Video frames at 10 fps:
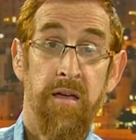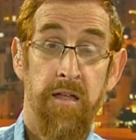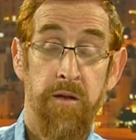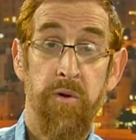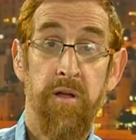
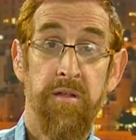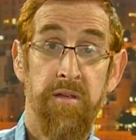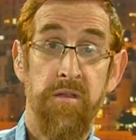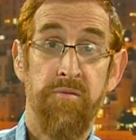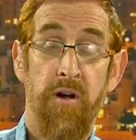It
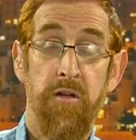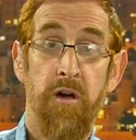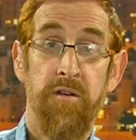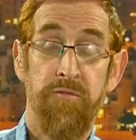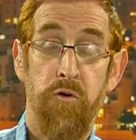really is very
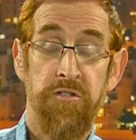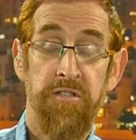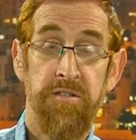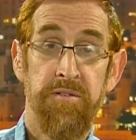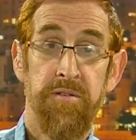
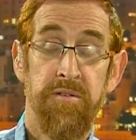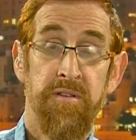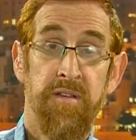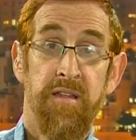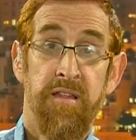unfortunate
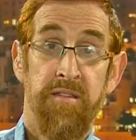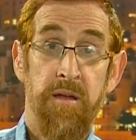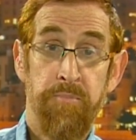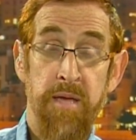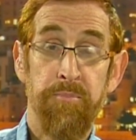
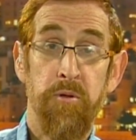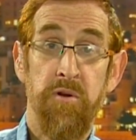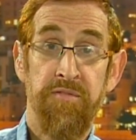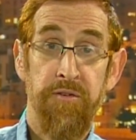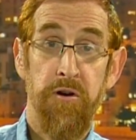that people
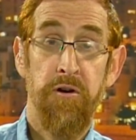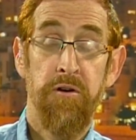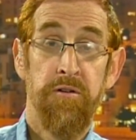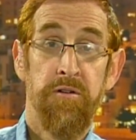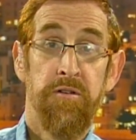
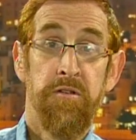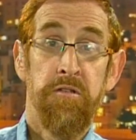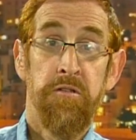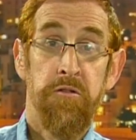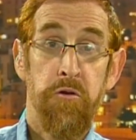refer
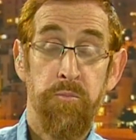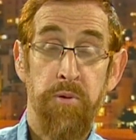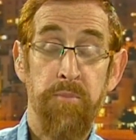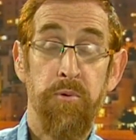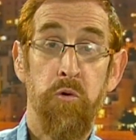to
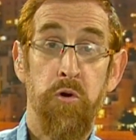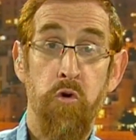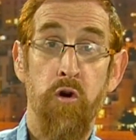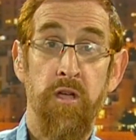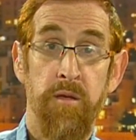people who are
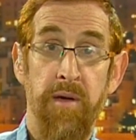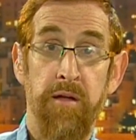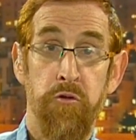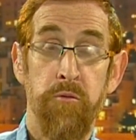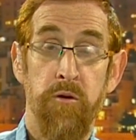talking
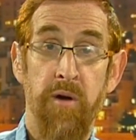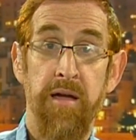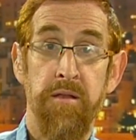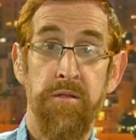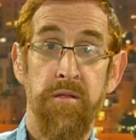about human
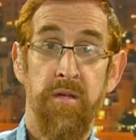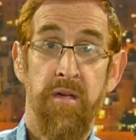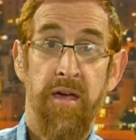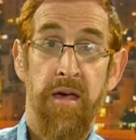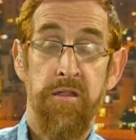rights
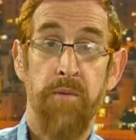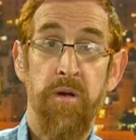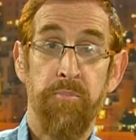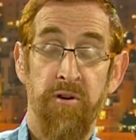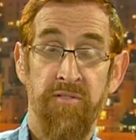as
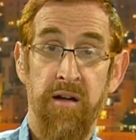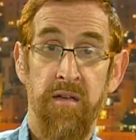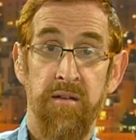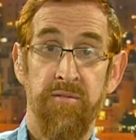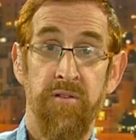somebody
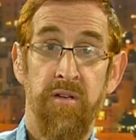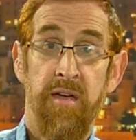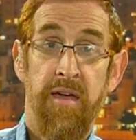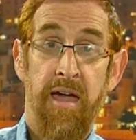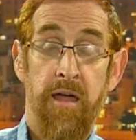provocative,
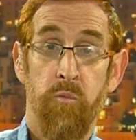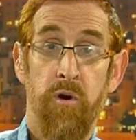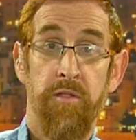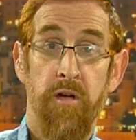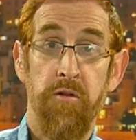and
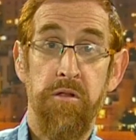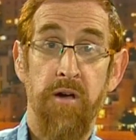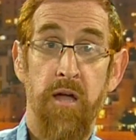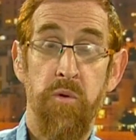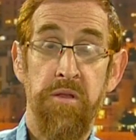where on the other
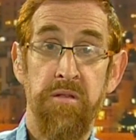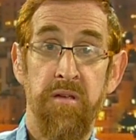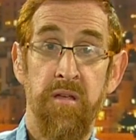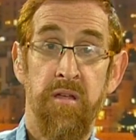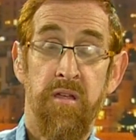side we
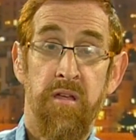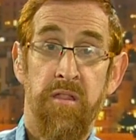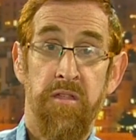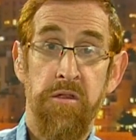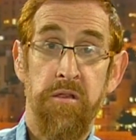see
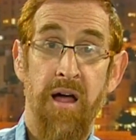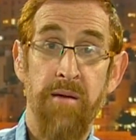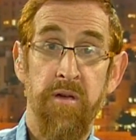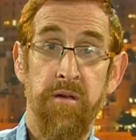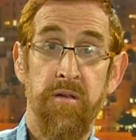the
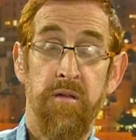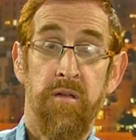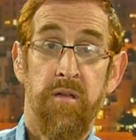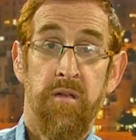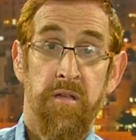Islamic
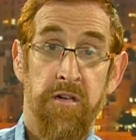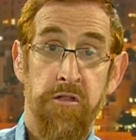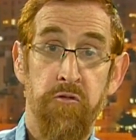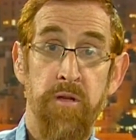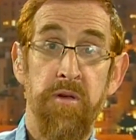
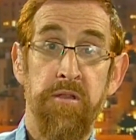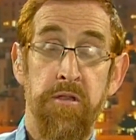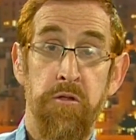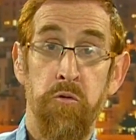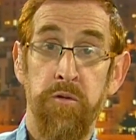
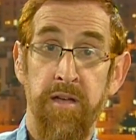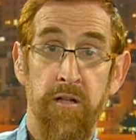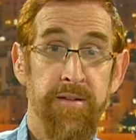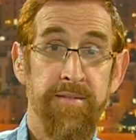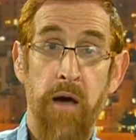extremists who
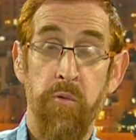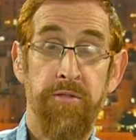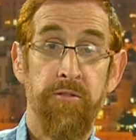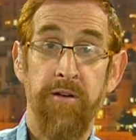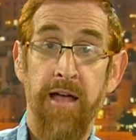deal not
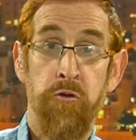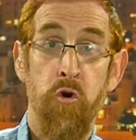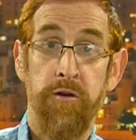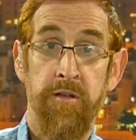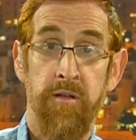with, they're not
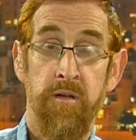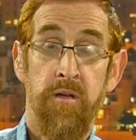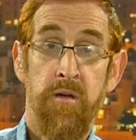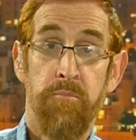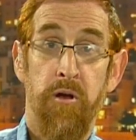talking,
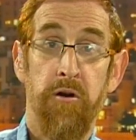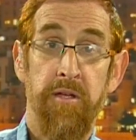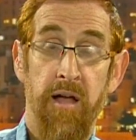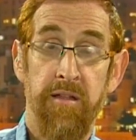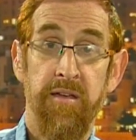but are
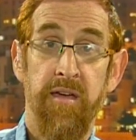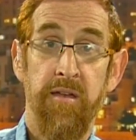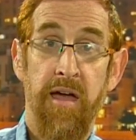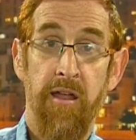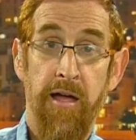yelling
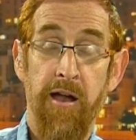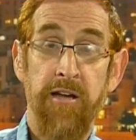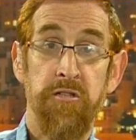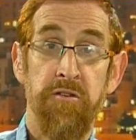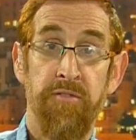and are
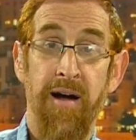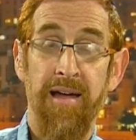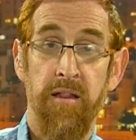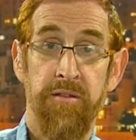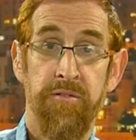actually
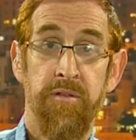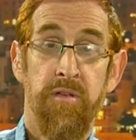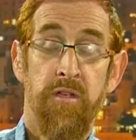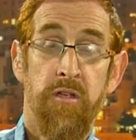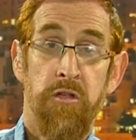violent,
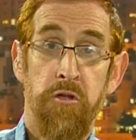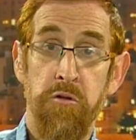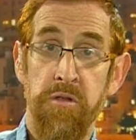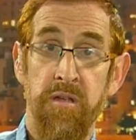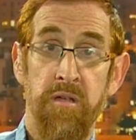
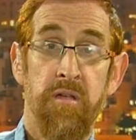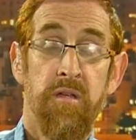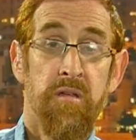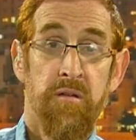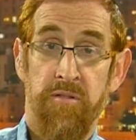using
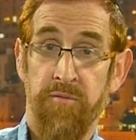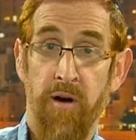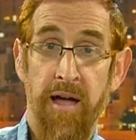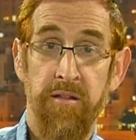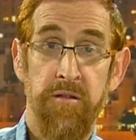
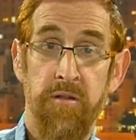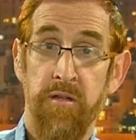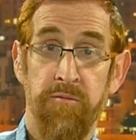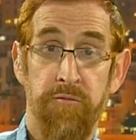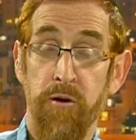violent
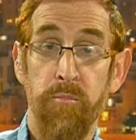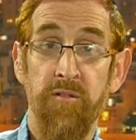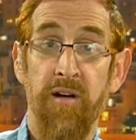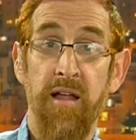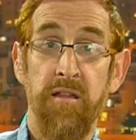and verbal
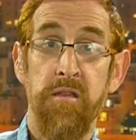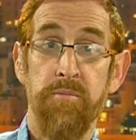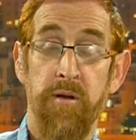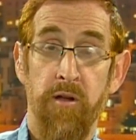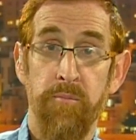violence,
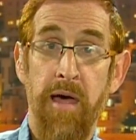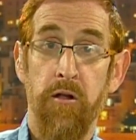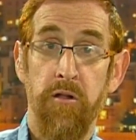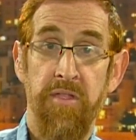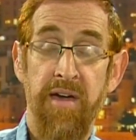but not
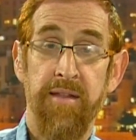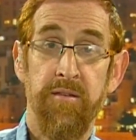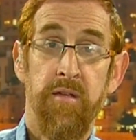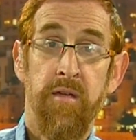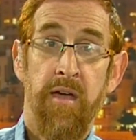only
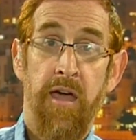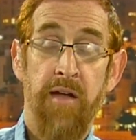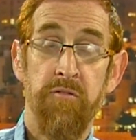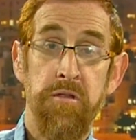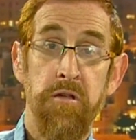that, and
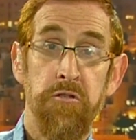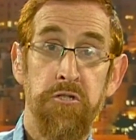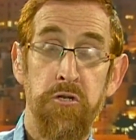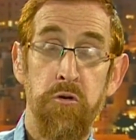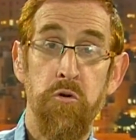every single
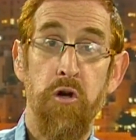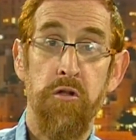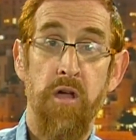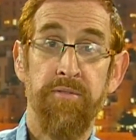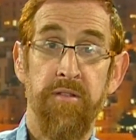Jew who
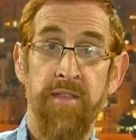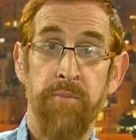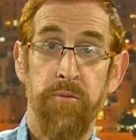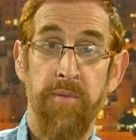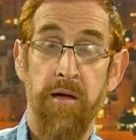goes onto the
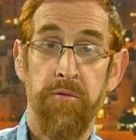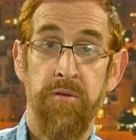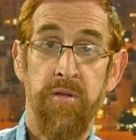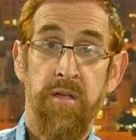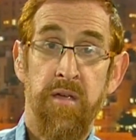Temple
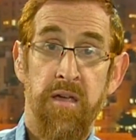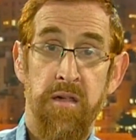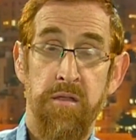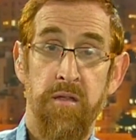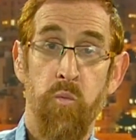Mount
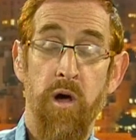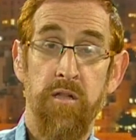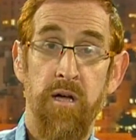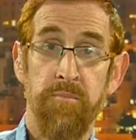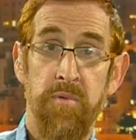is
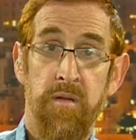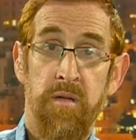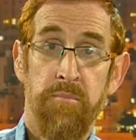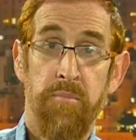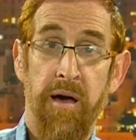welcomed
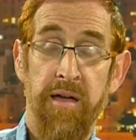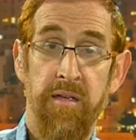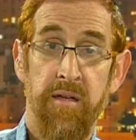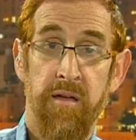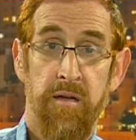by